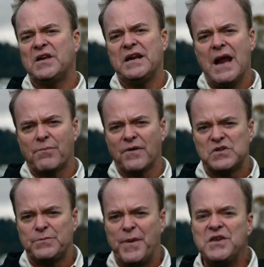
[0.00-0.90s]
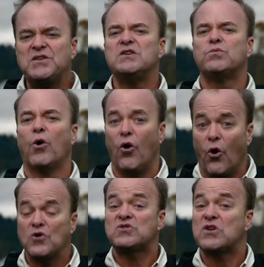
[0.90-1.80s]
is that a number of species were
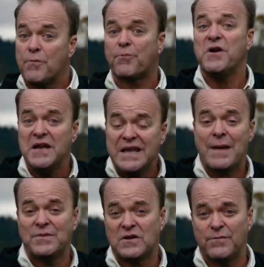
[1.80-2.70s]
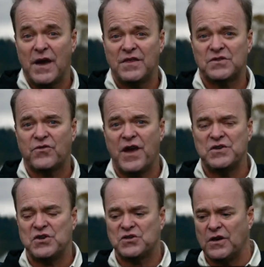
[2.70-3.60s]
also pre-adapted to make this
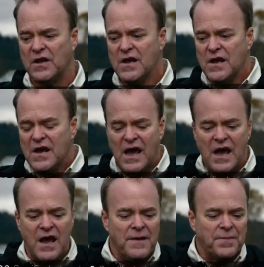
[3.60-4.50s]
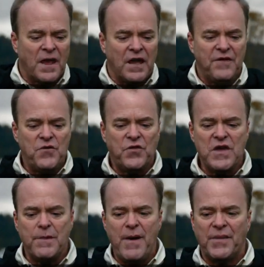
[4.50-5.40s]
transition. Uh, if you
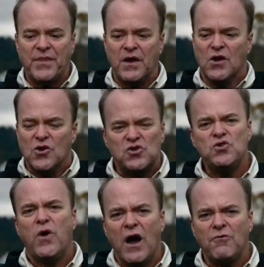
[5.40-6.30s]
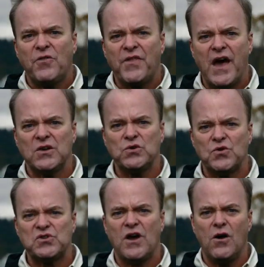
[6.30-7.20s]
think about the two hundred thousand
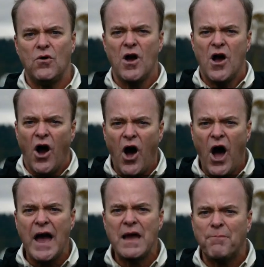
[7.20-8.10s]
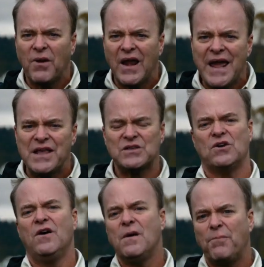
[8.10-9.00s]
or so higher plants
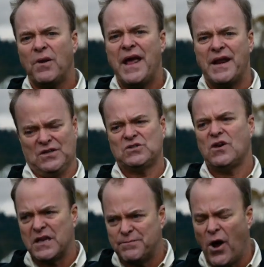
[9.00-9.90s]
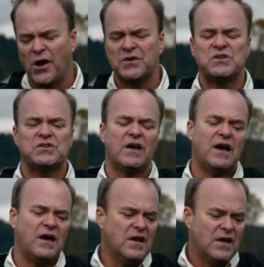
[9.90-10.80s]
on the planet, so as biologists
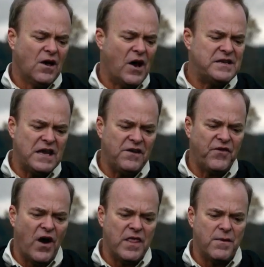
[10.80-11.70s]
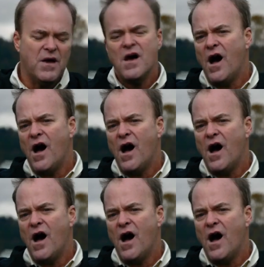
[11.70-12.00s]
uh, identify them,